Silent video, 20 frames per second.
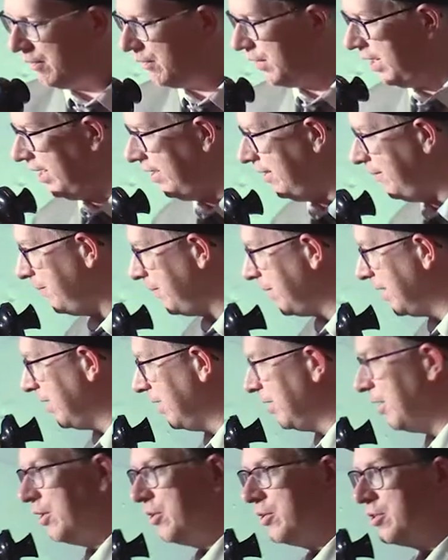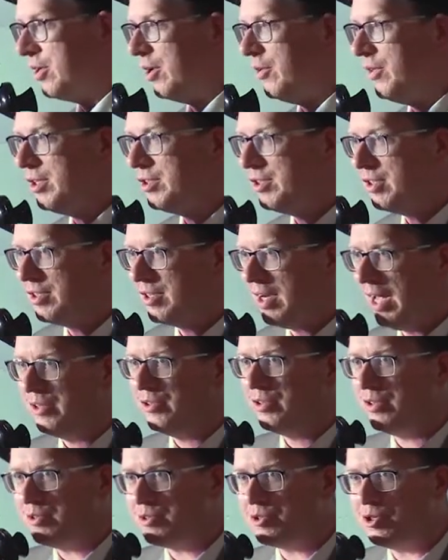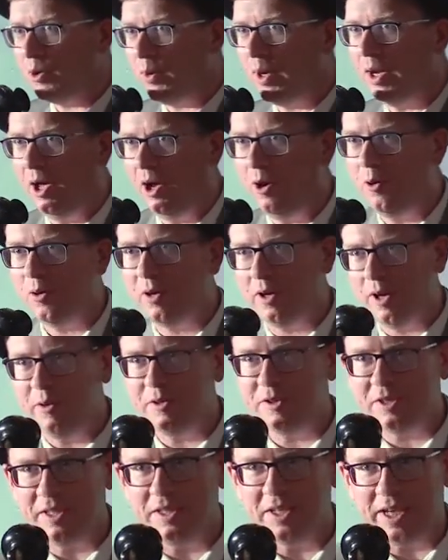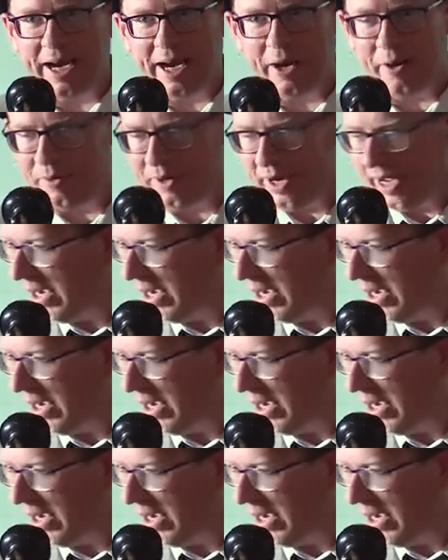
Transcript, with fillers: evening, so this is London 2LO closing down